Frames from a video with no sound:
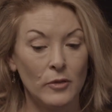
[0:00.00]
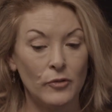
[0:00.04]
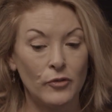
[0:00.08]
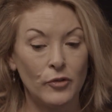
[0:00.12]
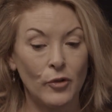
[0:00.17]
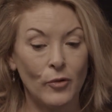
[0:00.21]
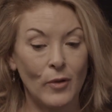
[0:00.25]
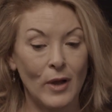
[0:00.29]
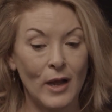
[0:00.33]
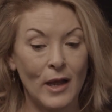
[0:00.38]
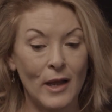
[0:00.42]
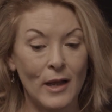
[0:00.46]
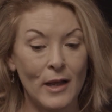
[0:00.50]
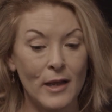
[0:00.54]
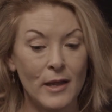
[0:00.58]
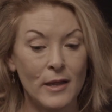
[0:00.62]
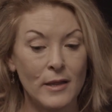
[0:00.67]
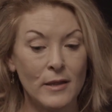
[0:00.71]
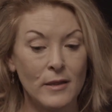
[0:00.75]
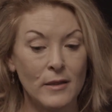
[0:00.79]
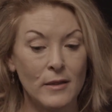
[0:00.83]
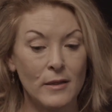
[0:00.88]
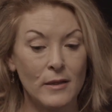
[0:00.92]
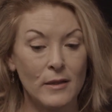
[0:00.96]
So
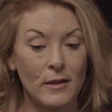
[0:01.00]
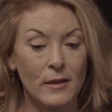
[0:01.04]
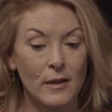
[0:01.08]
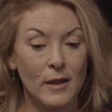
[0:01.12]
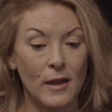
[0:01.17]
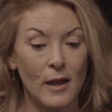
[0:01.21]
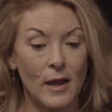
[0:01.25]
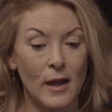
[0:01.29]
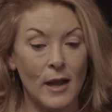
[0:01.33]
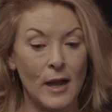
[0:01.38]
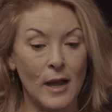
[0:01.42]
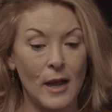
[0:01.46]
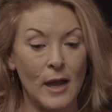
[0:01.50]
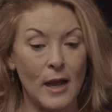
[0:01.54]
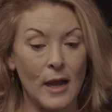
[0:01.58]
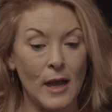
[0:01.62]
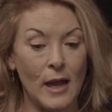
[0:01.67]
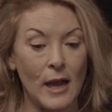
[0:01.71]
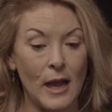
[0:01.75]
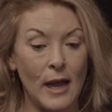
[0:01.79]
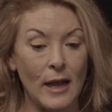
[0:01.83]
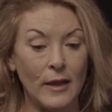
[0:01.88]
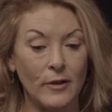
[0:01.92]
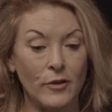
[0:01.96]
I
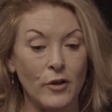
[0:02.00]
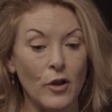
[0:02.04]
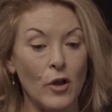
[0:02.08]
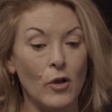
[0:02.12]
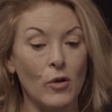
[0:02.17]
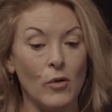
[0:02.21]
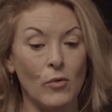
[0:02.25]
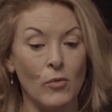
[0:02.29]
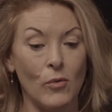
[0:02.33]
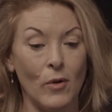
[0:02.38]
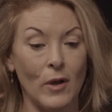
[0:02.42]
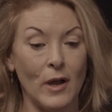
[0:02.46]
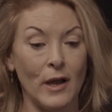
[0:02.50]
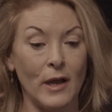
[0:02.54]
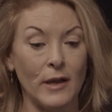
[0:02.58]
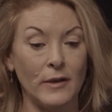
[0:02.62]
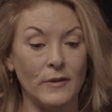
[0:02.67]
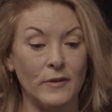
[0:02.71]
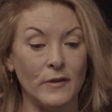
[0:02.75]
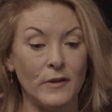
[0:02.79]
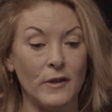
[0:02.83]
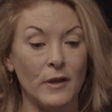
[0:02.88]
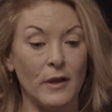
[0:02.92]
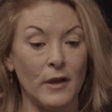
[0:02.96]
had no
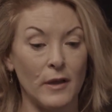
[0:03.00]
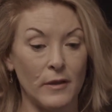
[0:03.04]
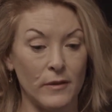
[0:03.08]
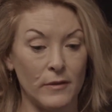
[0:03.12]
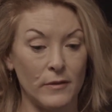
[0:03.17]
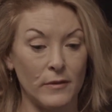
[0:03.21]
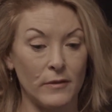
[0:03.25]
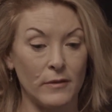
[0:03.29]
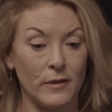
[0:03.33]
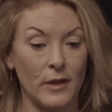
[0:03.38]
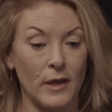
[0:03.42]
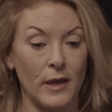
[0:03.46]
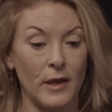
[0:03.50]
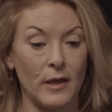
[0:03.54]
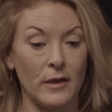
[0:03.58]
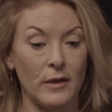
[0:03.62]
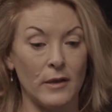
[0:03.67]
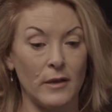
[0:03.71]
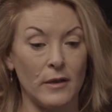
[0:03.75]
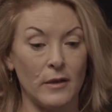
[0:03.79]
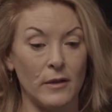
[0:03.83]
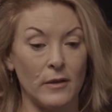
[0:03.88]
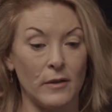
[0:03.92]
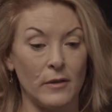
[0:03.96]
idea
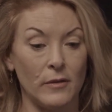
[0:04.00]
that